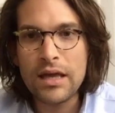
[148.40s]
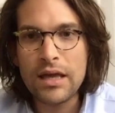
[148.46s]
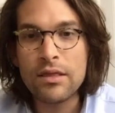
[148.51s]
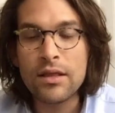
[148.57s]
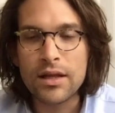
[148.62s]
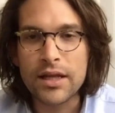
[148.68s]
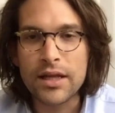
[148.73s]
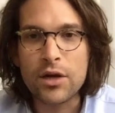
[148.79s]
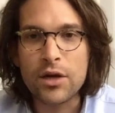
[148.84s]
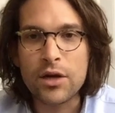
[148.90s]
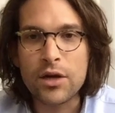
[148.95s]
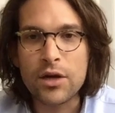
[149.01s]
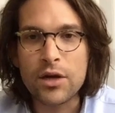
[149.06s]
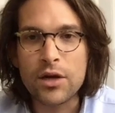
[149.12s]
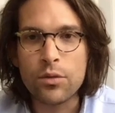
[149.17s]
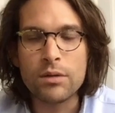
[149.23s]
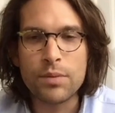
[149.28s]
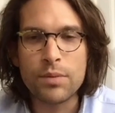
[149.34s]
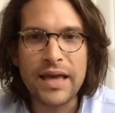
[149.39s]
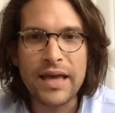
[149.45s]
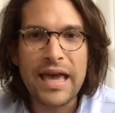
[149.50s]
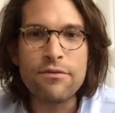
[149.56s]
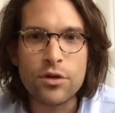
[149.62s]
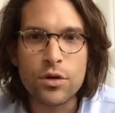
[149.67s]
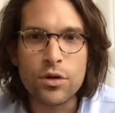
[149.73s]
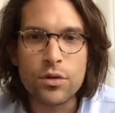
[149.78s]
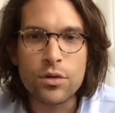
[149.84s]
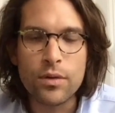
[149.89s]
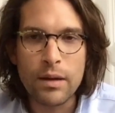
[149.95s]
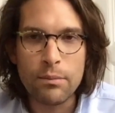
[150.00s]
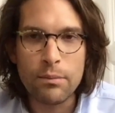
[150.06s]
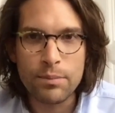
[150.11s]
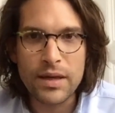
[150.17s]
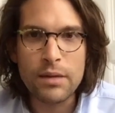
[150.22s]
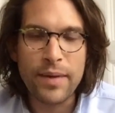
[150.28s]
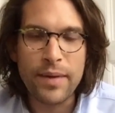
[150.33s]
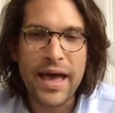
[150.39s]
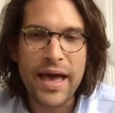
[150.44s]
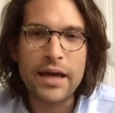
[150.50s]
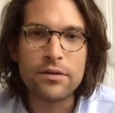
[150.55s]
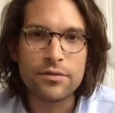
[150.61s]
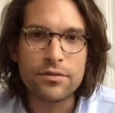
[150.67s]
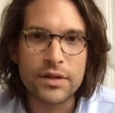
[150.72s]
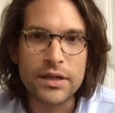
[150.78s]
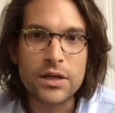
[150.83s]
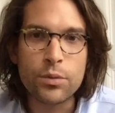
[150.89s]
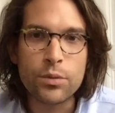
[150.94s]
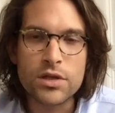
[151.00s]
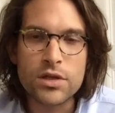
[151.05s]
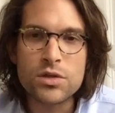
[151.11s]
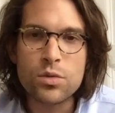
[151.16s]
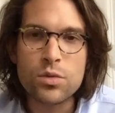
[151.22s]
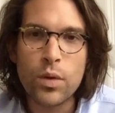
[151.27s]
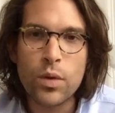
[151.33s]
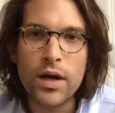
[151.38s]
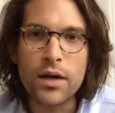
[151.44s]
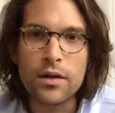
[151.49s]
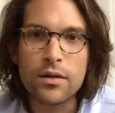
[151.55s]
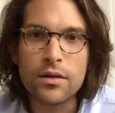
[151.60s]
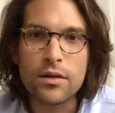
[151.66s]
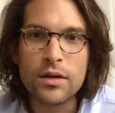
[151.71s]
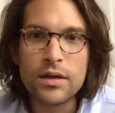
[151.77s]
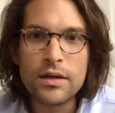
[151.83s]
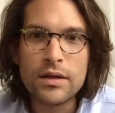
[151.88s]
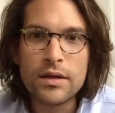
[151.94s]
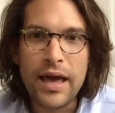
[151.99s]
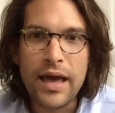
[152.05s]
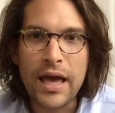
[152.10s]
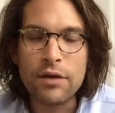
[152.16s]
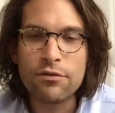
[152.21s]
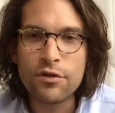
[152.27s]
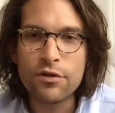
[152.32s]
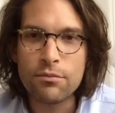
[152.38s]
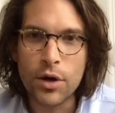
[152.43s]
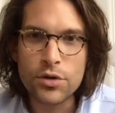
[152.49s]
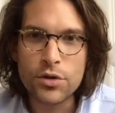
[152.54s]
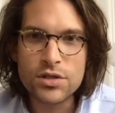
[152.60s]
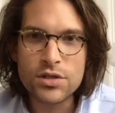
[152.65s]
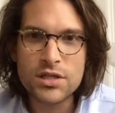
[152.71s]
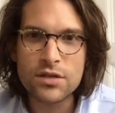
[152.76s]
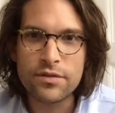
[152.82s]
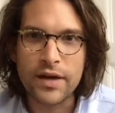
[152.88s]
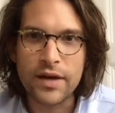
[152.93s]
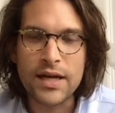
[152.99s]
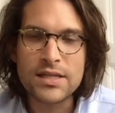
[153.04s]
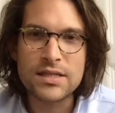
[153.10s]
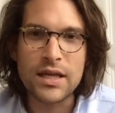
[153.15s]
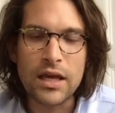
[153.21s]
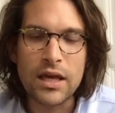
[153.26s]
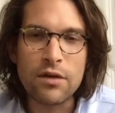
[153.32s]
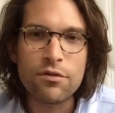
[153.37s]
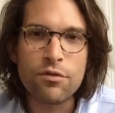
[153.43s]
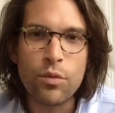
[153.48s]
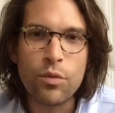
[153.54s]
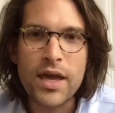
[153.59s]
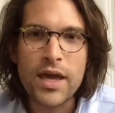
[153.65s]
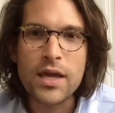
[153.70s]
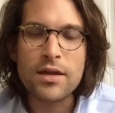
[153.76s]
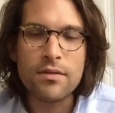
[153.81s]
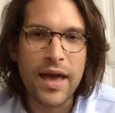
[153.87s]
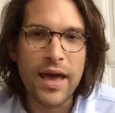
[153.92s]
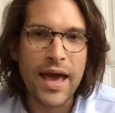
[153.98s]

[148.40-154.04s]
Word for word: in the liquid, but gave you a big bag of liquid as well. And for most of us, if we